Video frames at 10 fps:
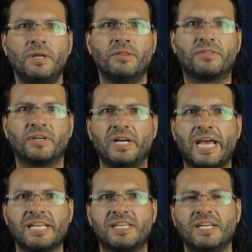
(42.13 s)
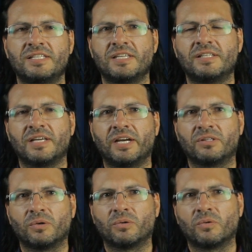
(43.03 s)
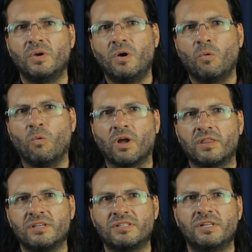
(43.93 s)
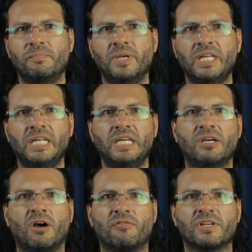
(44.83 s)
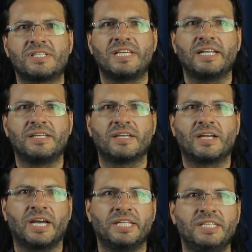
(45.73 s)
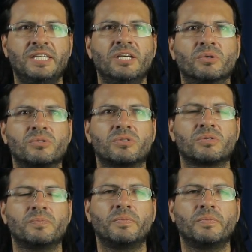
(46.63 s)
The third essay is entitled, What is the Meaning of Ascetic Ideals?